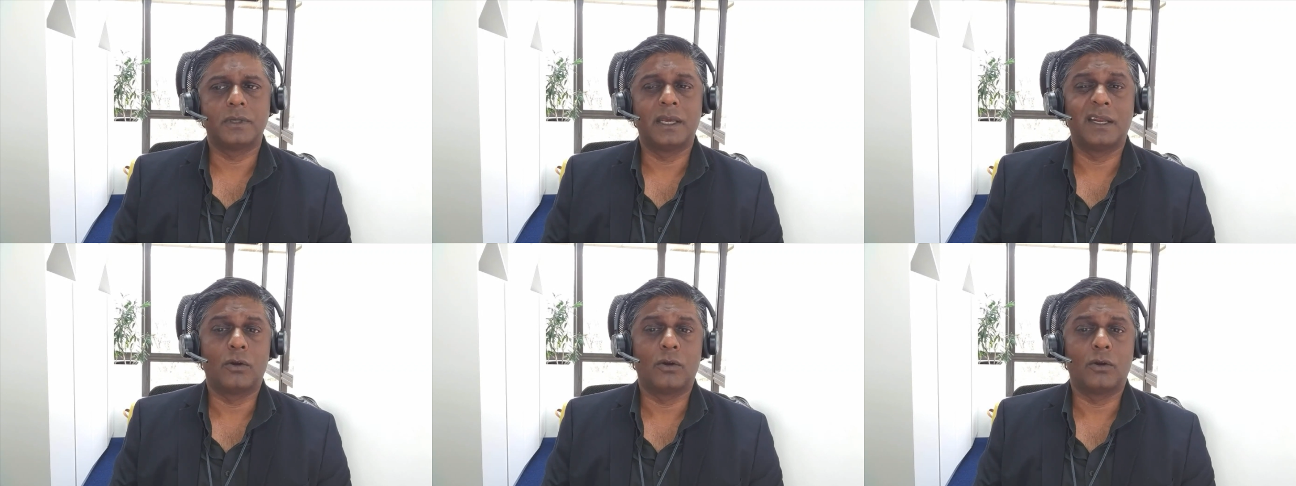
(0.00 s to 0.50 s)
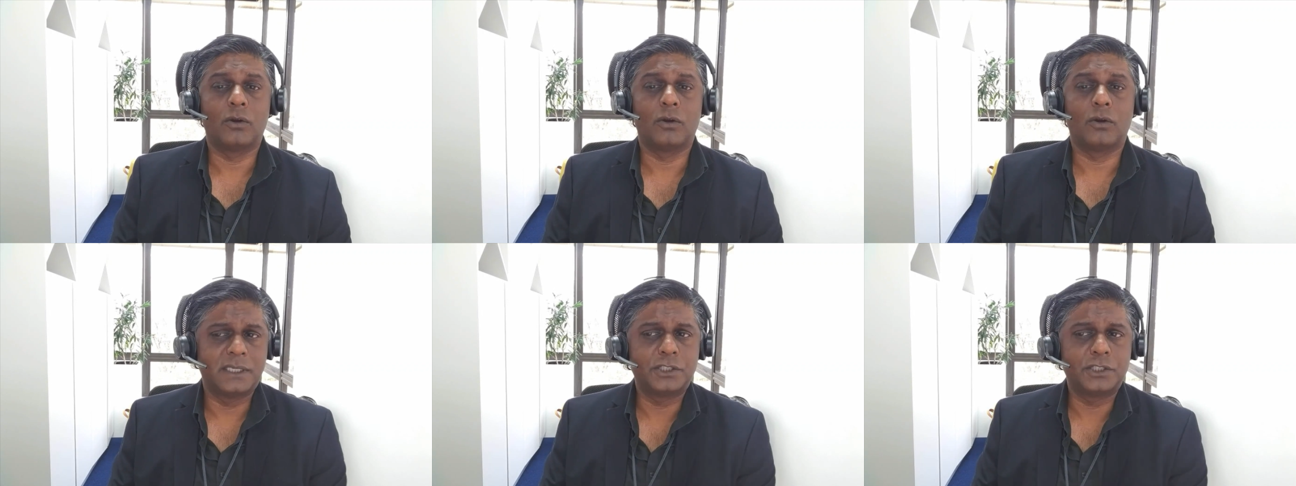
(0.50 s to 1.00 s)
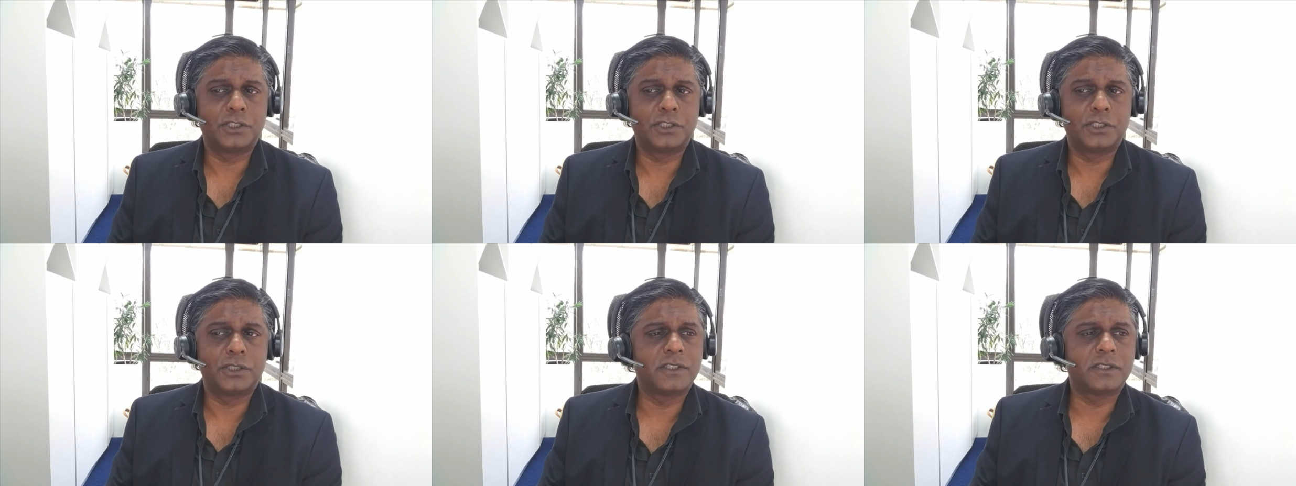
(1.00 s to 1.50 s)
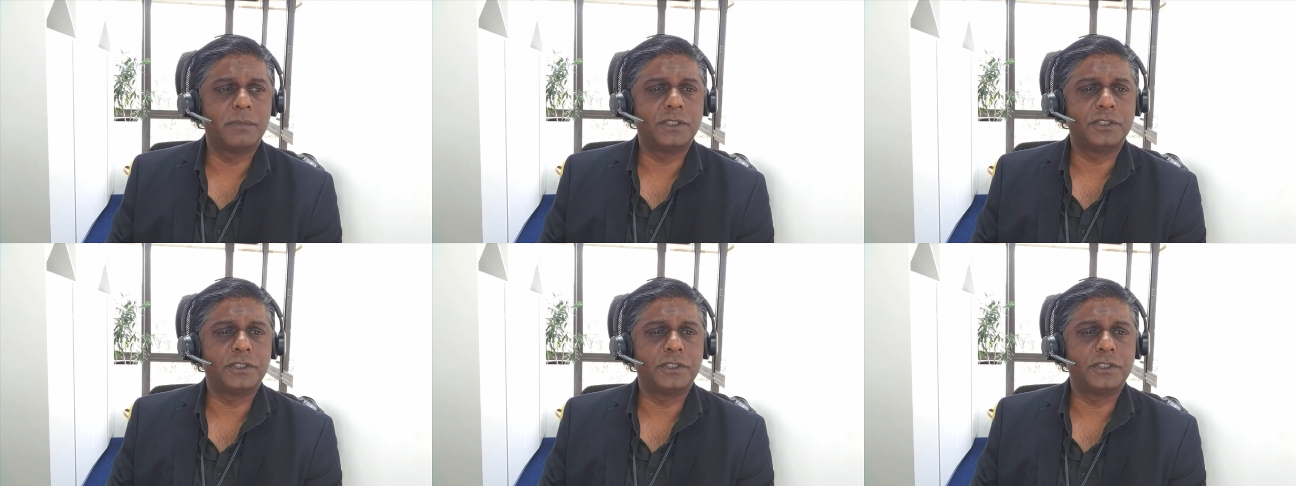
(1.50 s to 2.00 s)
and optimization, like I've just
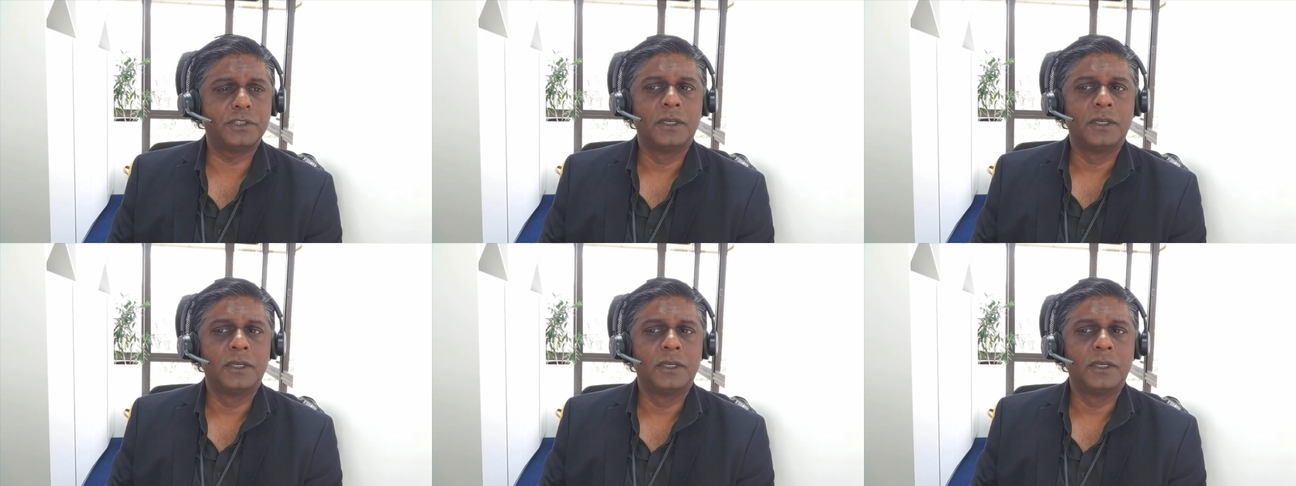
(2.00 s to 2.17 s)
mentioned.